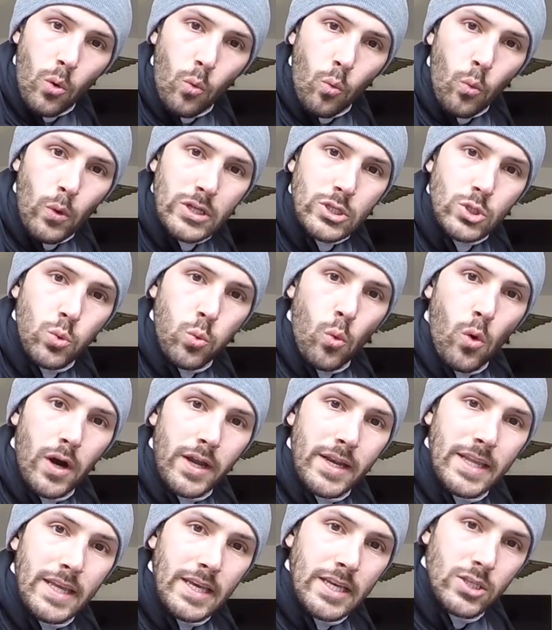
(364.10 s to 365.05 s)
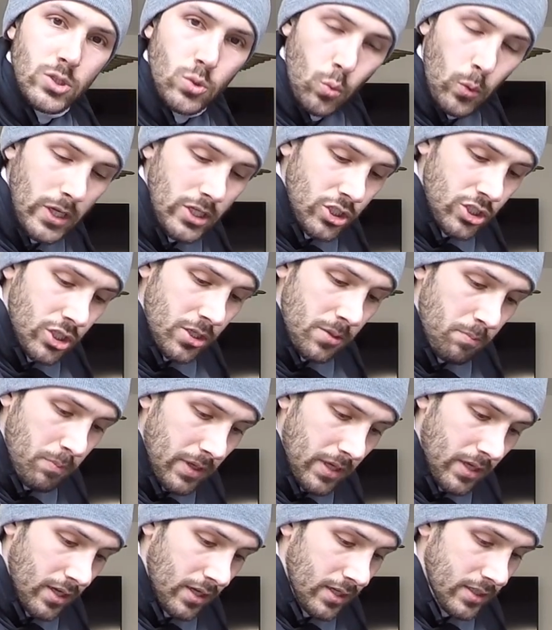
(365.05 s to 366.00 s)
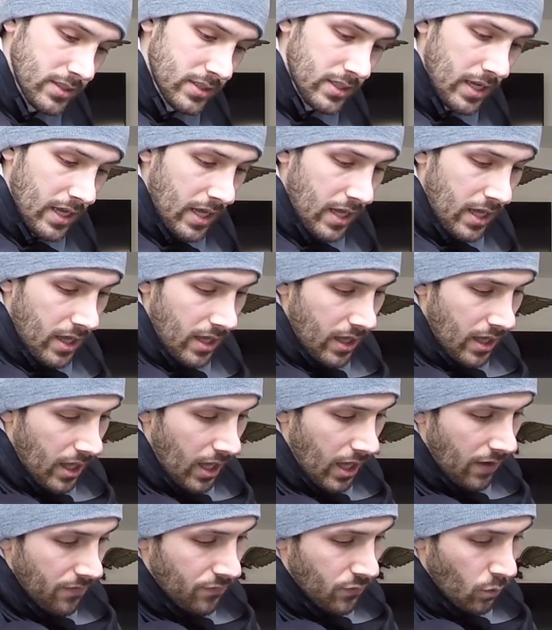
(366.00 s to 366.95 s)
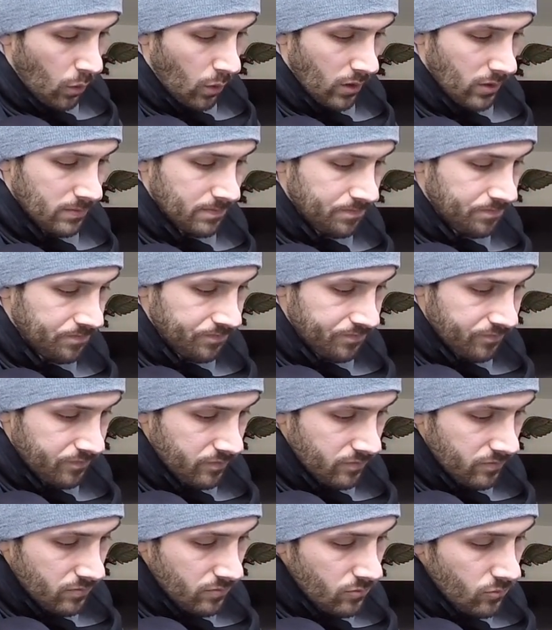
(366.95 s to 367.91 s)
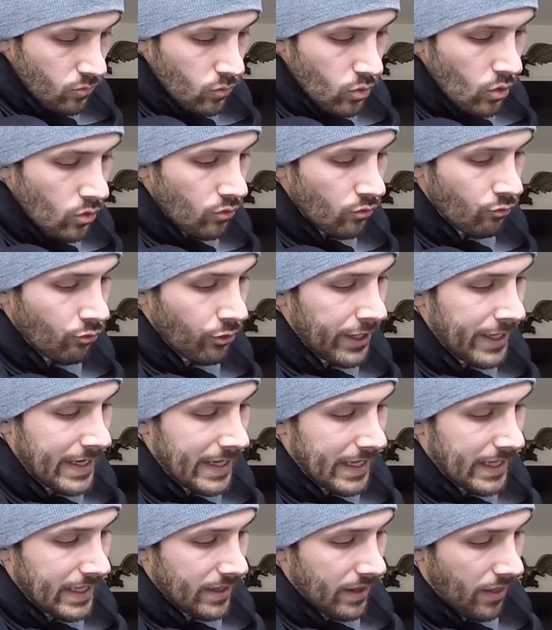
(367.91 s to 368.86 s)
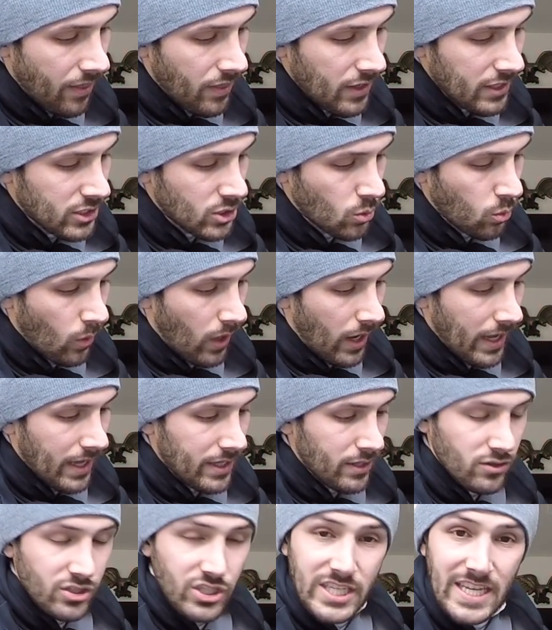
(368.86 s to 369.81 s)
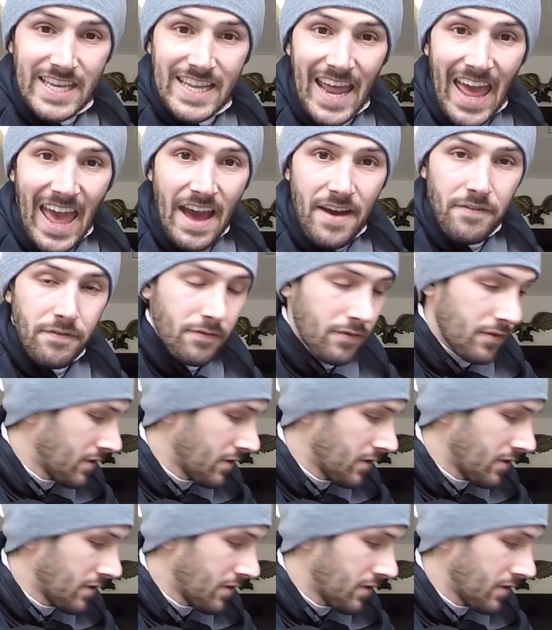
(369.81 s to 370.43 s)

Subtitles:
which one is which, because if you're reading it this way, you'll see an F,